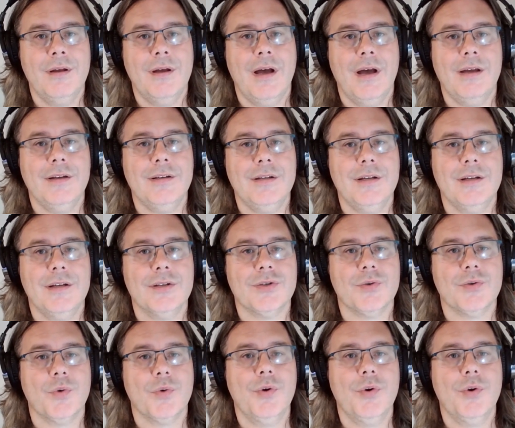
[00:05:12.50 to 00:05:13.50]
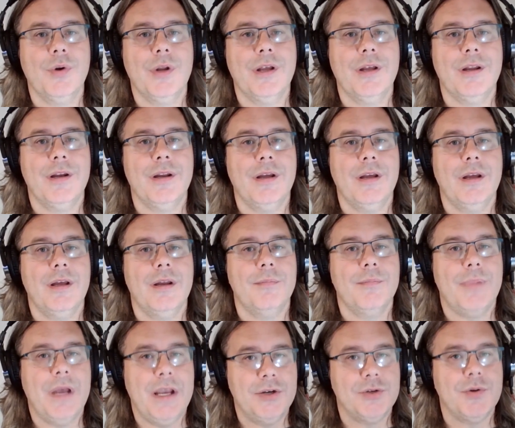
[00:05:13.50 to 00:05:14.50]
ideas rooted in
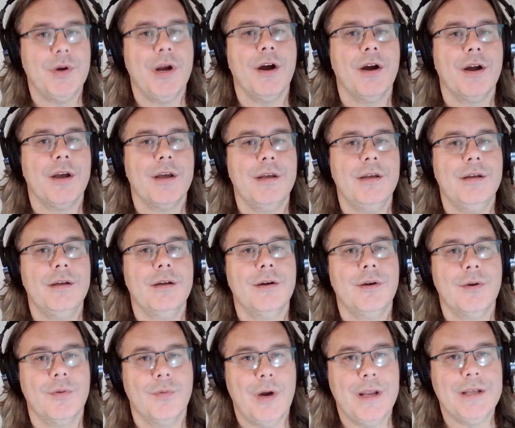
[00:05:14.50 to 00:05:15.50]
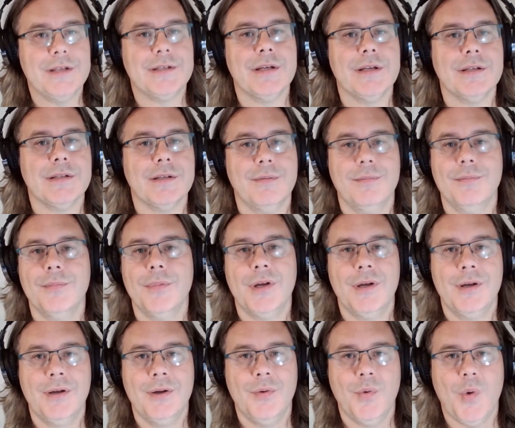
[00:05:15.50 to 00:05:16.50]
patriarchy, racism,
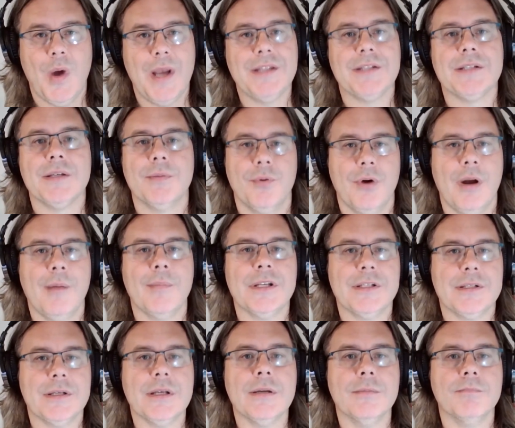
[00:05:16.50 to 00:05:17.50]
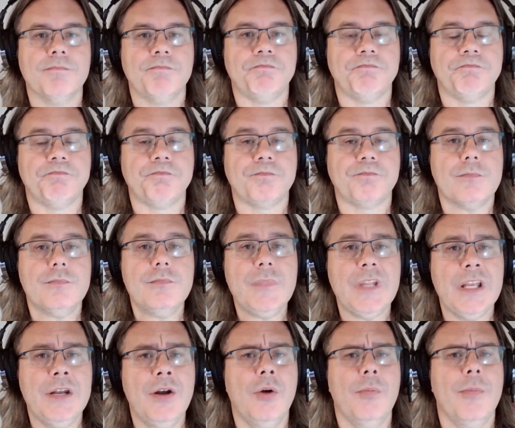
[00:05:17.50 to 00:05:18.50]
white supremacy,
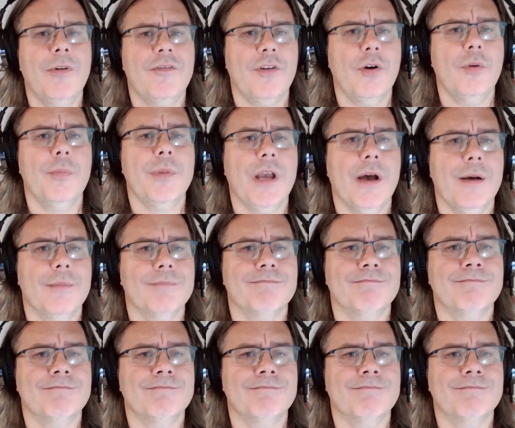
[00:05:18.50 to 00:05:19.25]
and homophobia.